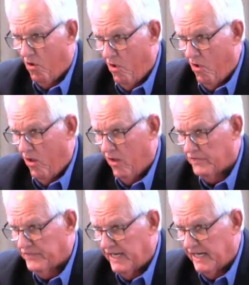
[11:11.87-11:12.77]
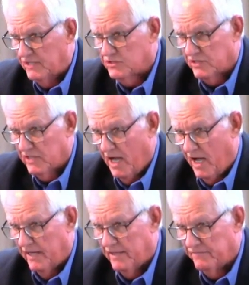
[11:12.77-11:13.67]
all things to
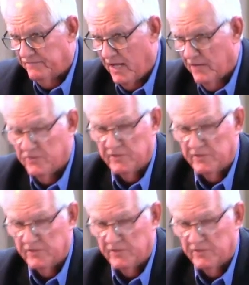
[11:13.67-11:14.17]
God and the Father